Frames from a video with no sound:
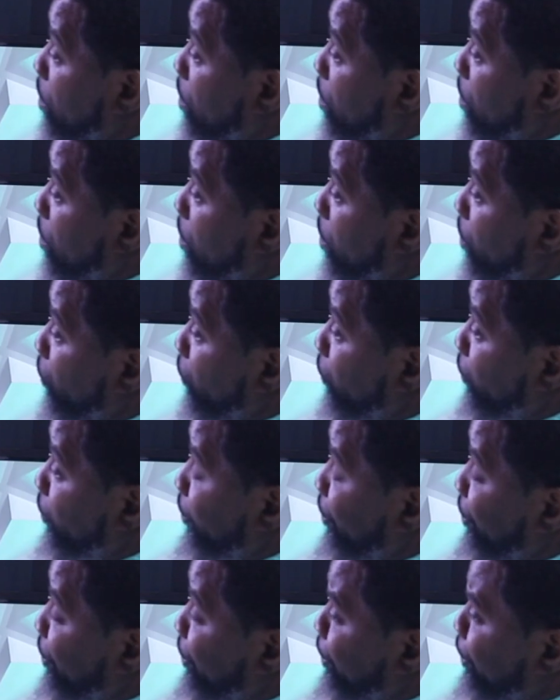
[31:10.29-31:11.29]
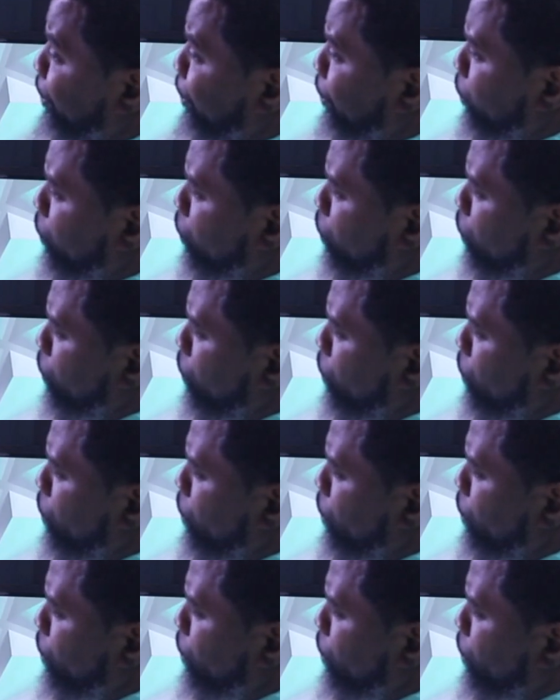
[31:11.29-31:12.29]

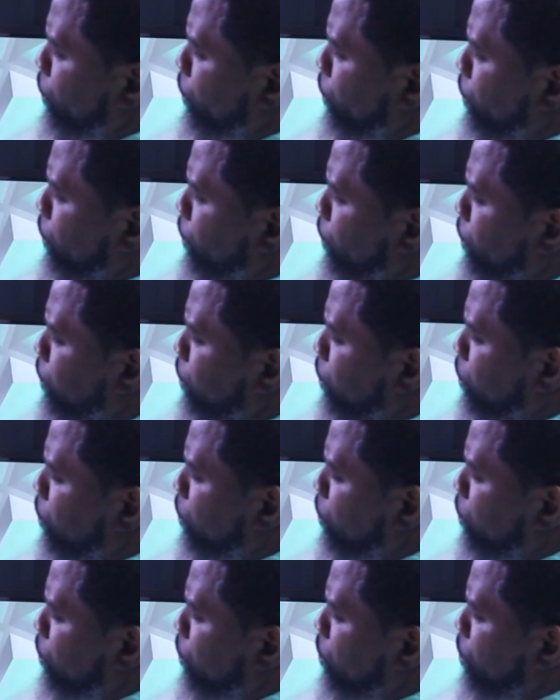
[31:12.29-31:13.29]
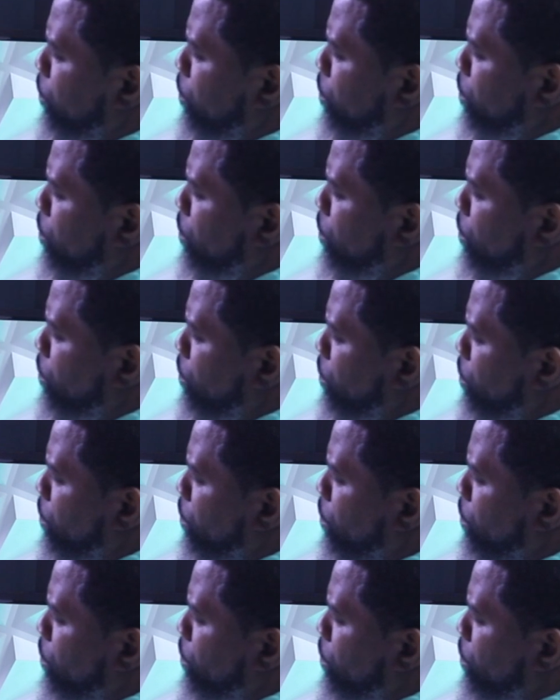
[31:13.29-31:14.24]
No words are spoken by the person on screen.